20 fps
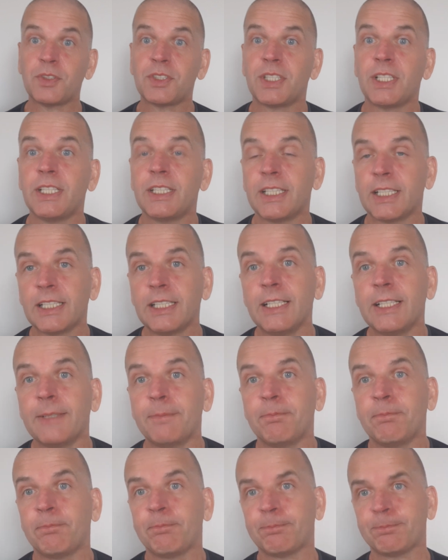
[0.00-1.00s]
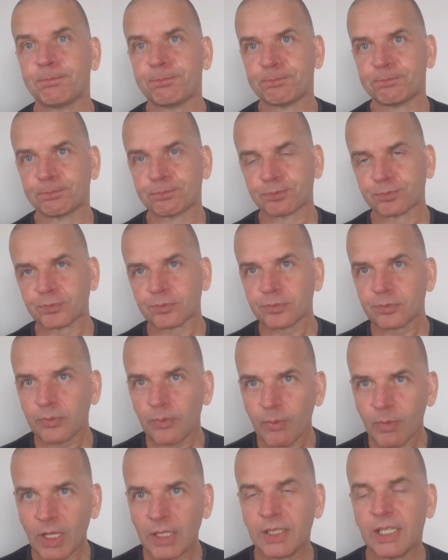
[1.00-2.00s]
seen the clip.
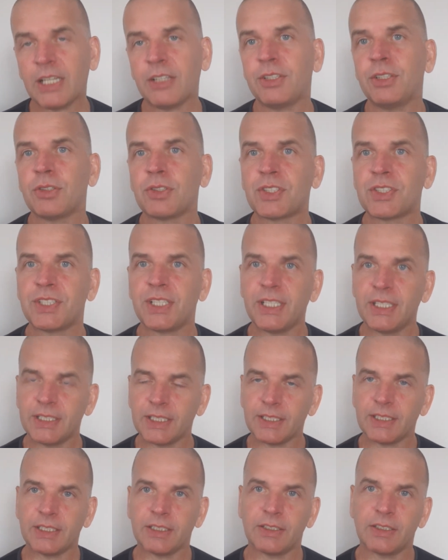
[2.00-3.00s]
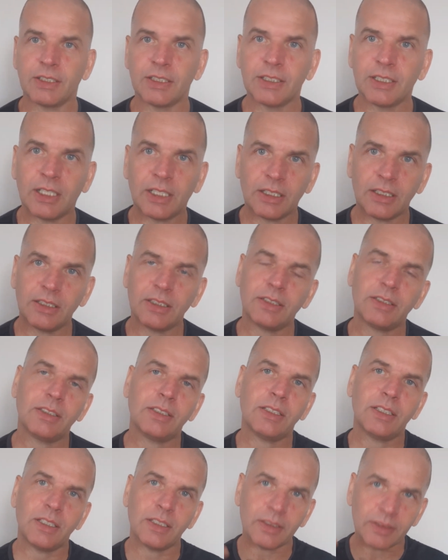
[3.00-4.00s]
Now you'll see that there are a lot
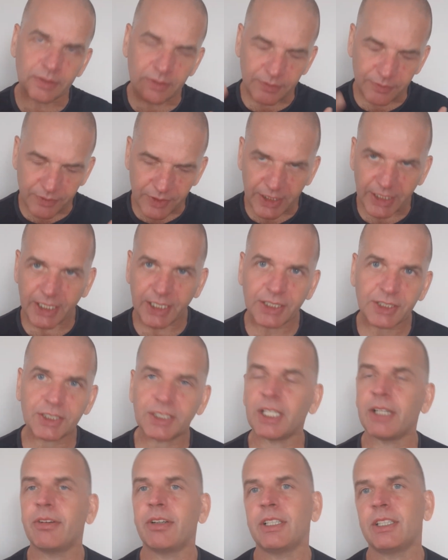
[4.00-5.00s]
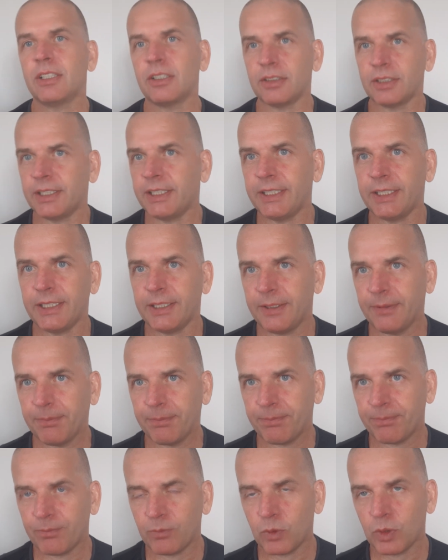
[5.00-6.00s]
of things going on here.
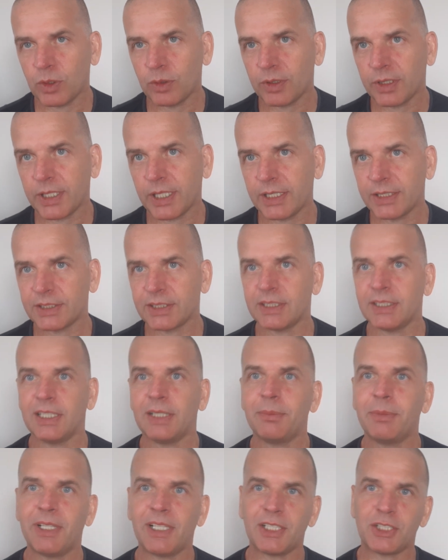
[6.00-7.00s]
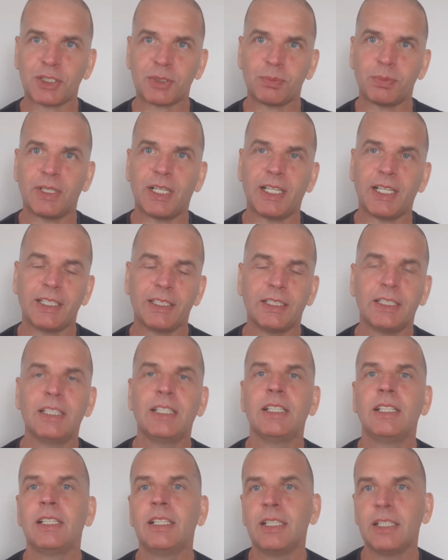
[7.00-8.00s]
Okay, so let me explain
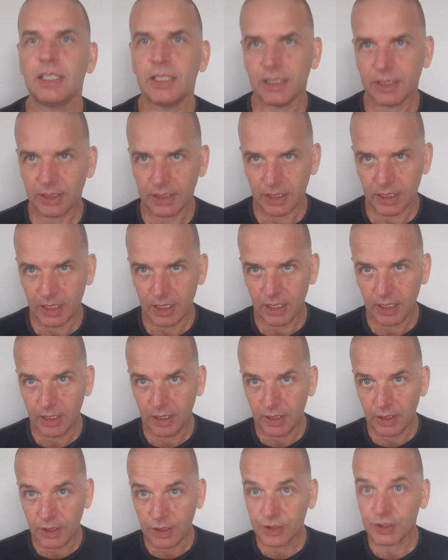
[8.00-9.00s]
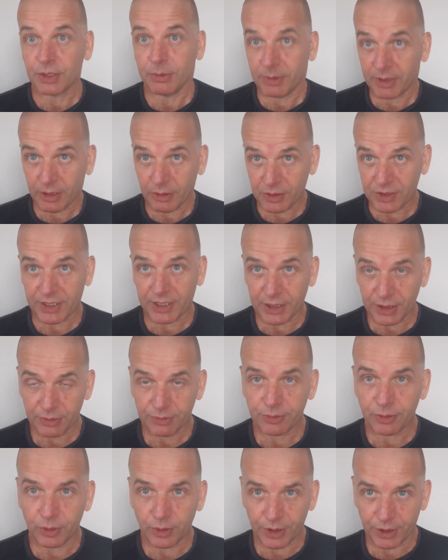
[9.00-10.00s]
some of those things
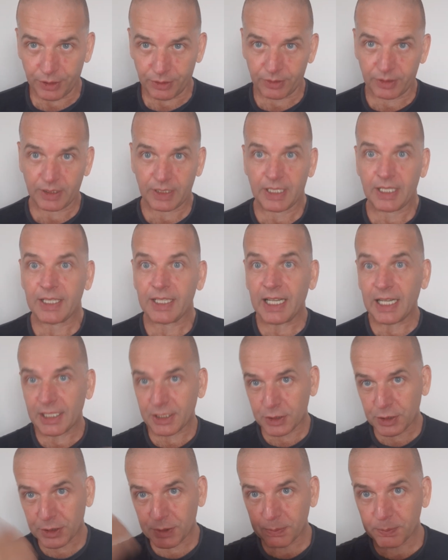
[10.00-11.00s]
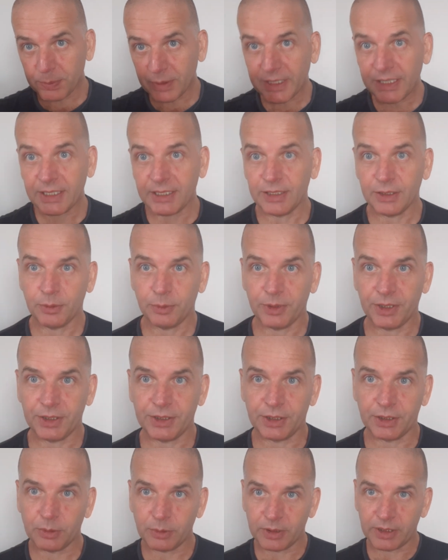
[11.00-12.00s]
for you. That split that we
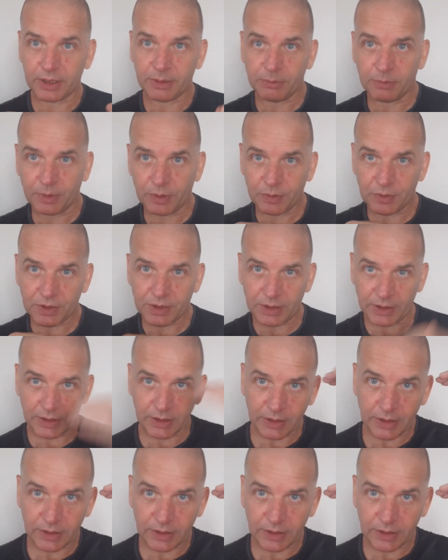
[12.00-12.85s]
do where it moves the